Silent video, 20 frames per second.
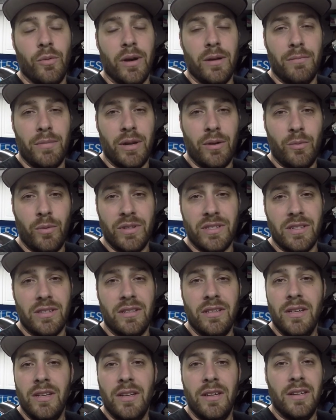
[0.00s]
one, but it
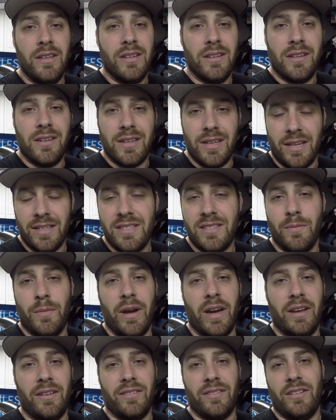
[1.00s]
wasn't
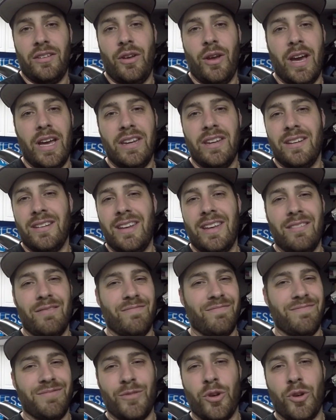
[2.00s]
customized and you had to get